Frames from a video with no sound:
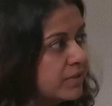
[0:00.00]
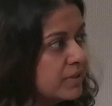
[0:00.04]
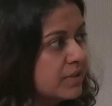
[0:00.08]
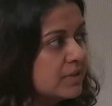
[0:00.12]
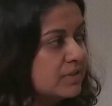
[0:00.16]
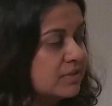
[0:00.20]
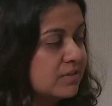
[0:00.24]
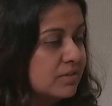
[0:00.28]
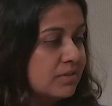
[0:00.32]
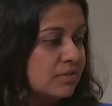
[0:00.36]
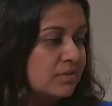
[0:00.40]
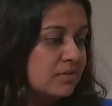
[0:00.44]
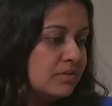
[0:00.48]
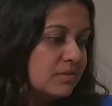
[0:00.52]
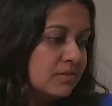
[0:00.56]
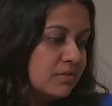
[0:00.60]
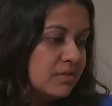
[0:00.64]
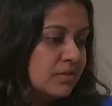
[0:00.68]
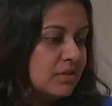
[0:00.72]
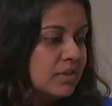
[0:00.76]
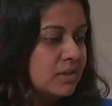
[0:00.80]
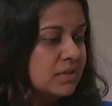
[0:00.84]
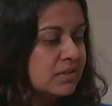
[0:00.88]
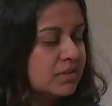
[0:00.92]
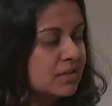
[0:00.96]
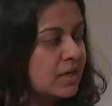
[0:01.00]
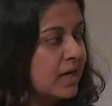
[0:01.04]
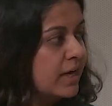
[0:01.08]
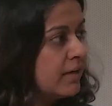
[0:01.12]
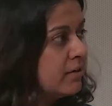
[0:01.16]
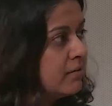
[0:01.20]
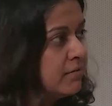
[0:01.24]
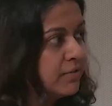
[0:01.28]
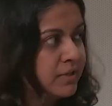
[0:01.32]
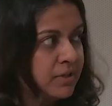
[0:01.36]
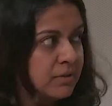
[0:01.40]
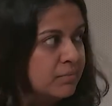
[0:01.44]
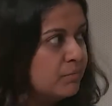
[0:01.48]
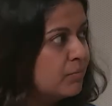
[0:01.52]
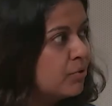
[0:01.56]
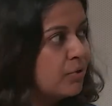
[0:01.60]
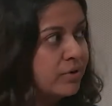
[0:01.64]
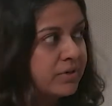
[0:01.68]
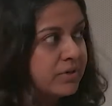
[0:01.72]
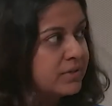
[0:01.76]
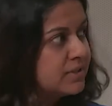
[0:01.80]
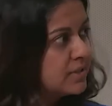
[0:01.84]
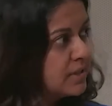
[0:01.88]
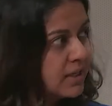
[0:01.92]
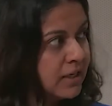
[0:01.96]
It's kind of an
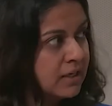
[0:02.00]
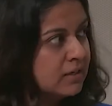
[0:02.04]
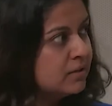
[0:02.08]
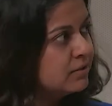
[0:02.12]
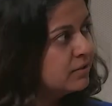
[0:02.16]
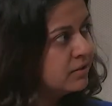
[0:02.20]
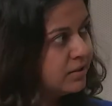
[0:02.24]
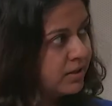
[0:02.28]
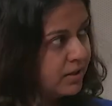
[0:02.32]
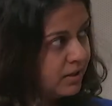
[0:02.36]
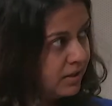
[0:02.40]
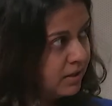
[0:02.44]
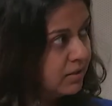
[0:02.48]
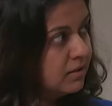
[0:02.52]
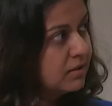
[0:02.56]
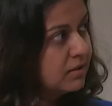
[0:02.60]
important skill today.